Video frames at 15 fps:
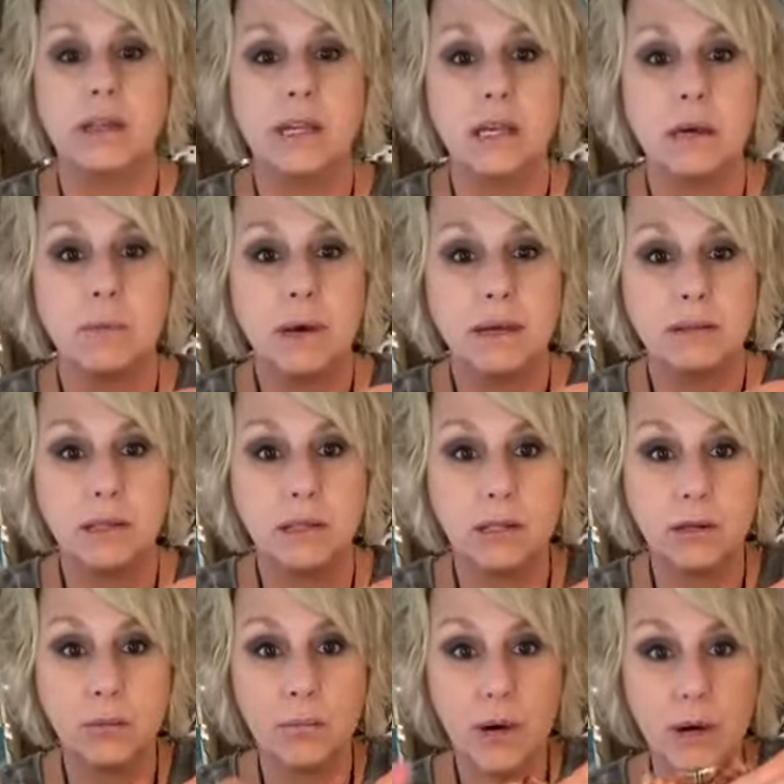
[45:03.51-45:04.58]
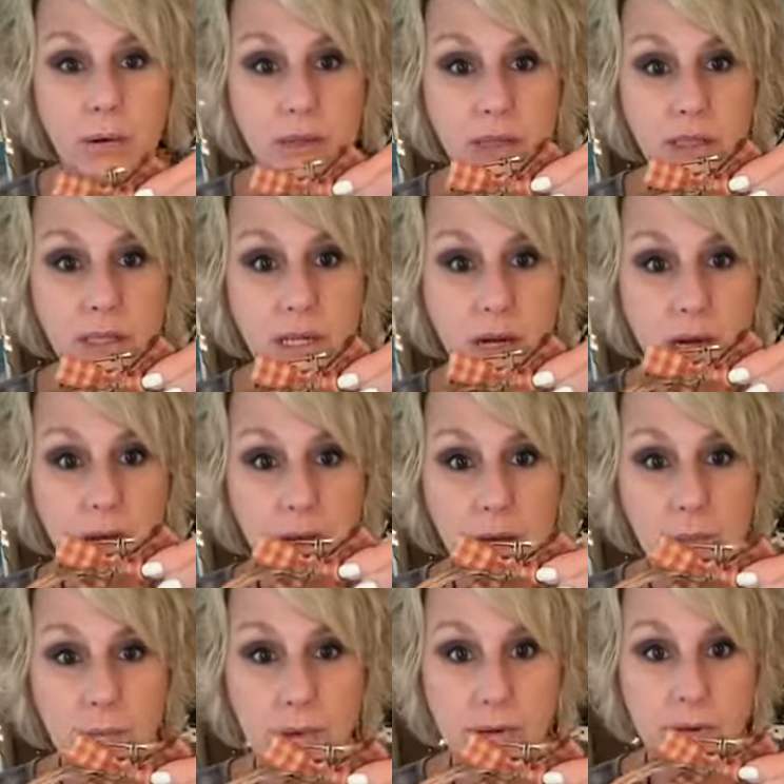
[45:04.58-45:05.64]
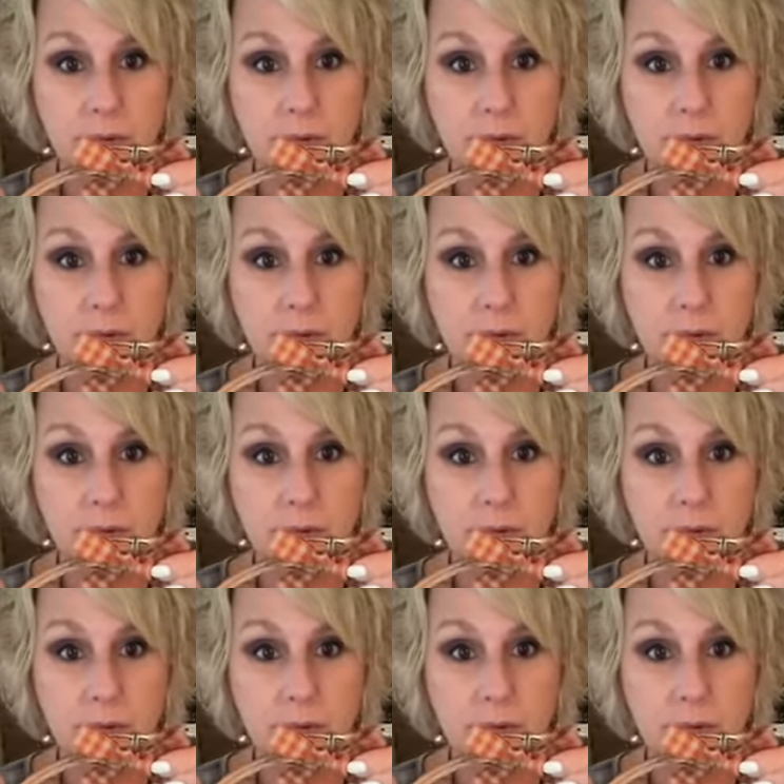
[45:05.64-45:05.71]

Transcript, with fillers: think about the little bow at the top.